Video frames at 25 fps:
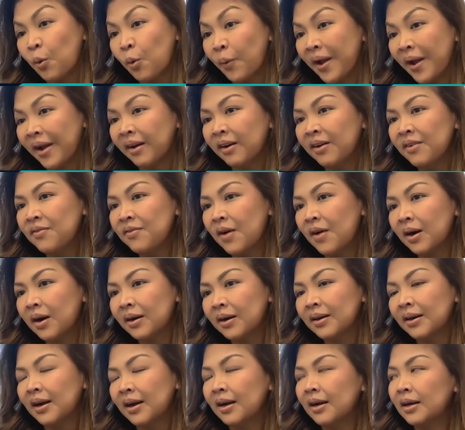aware of
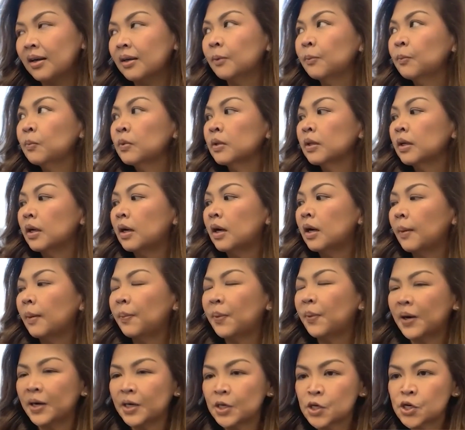our
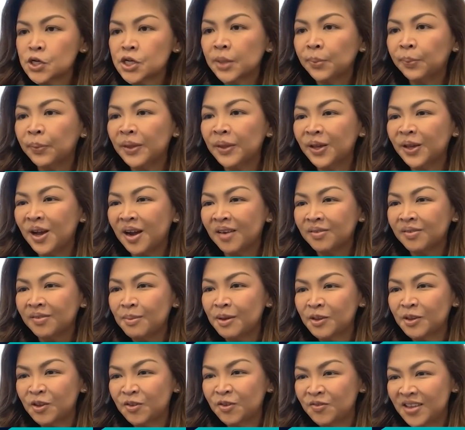partnership with the
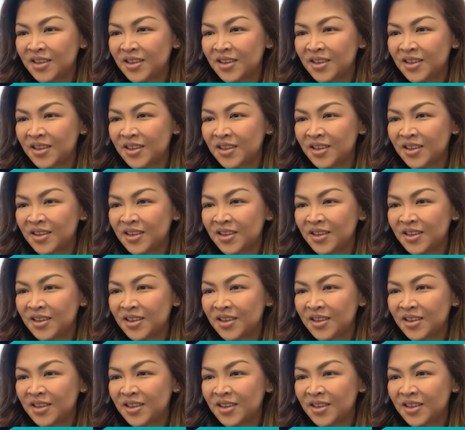government of